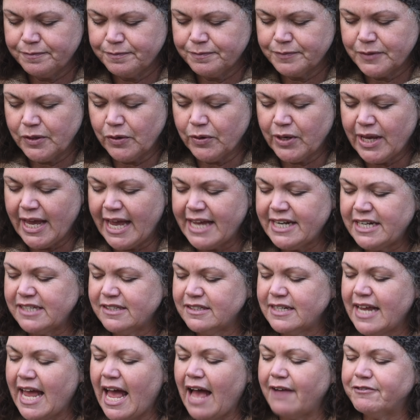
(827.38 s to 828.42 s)
okay, it
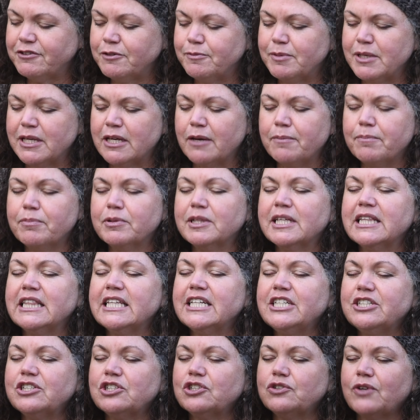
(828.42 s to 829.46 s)
doesn't have to be completely
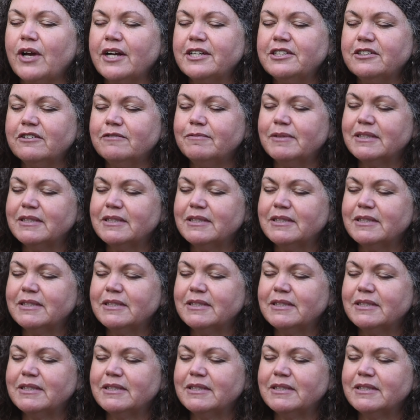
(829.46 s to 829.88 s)
destructive,